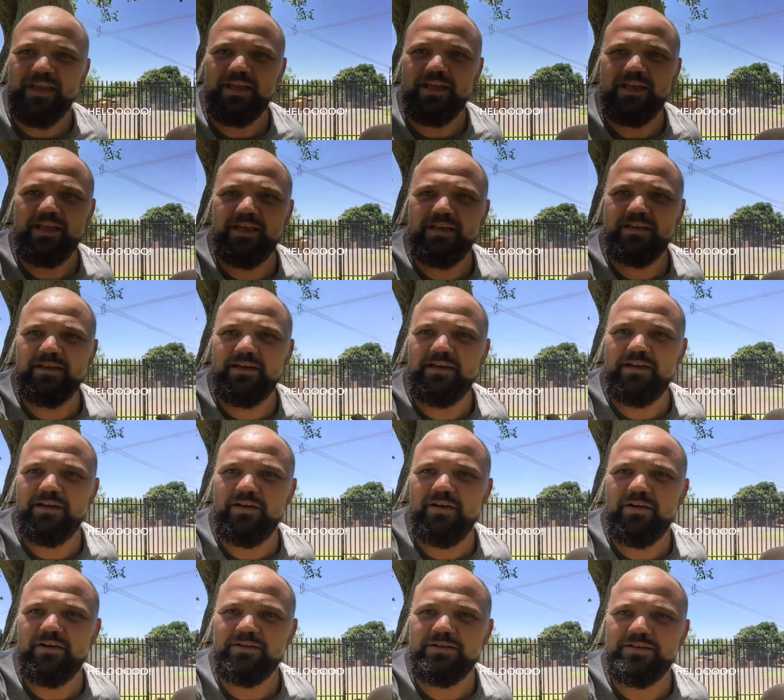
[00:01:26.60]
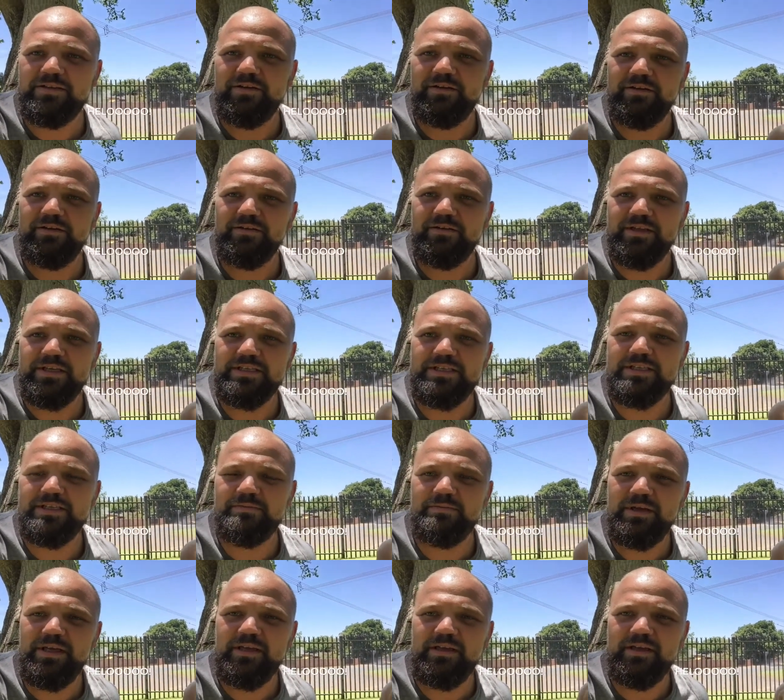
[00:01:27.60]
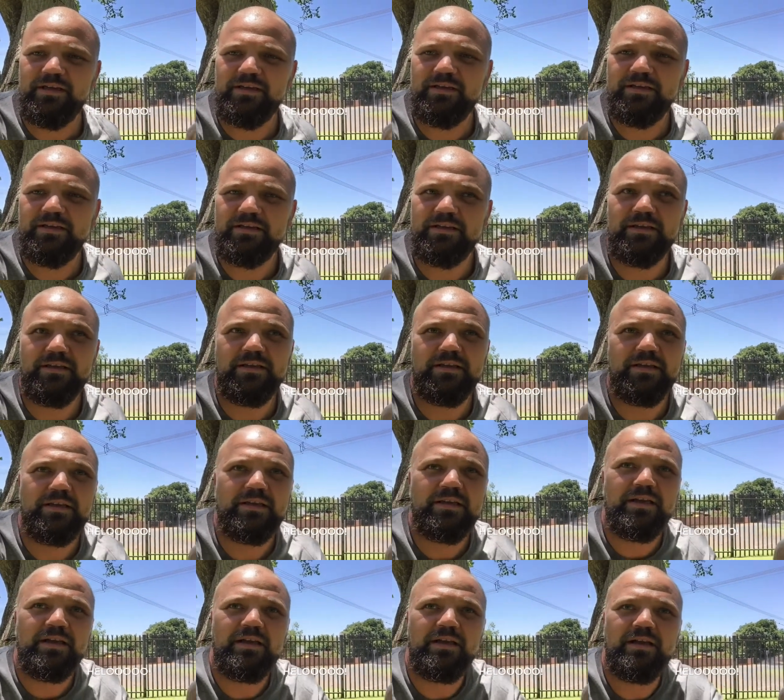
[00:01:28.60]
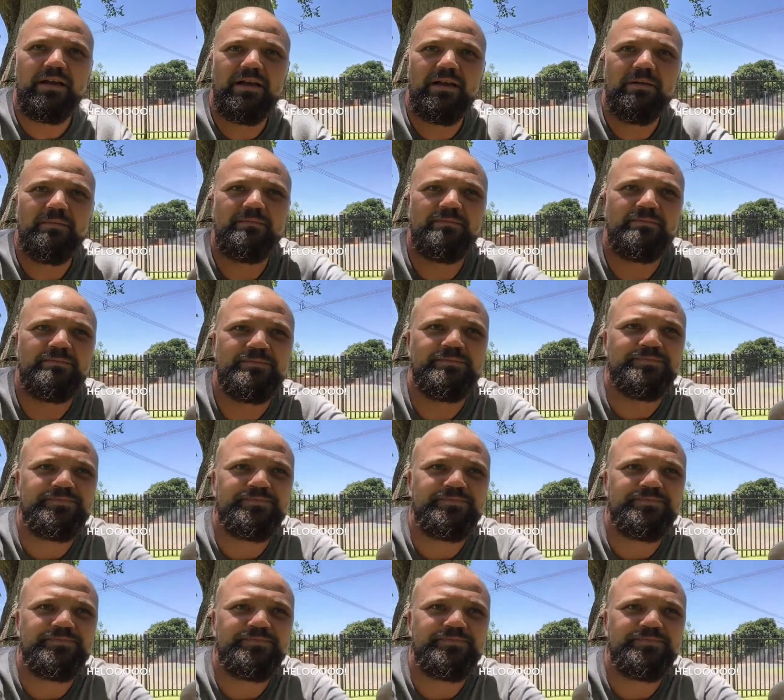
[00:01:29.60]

And uh, yeah, so this is me. Um,